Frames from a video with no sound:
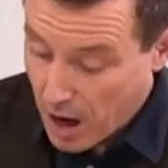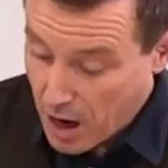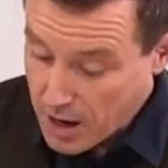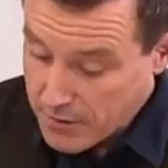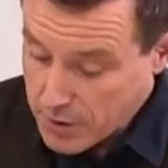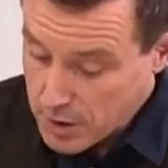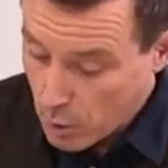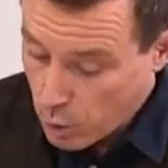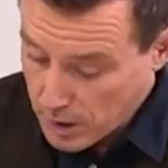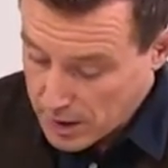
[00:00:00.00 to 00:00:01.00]
I've only
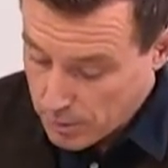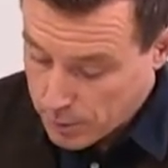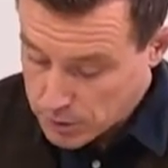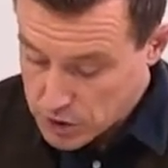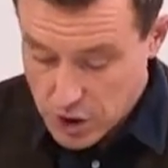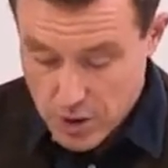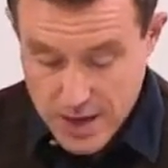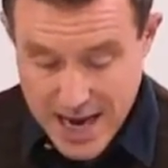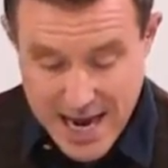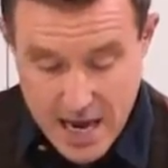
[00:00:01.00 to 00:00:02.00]
got one little board to show
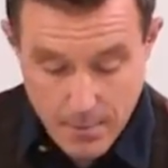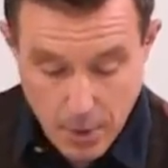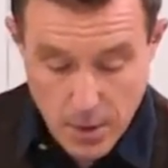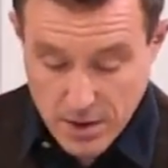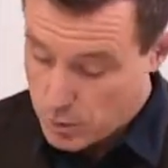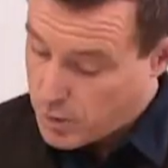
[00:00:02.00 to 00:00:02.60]
you here, but we,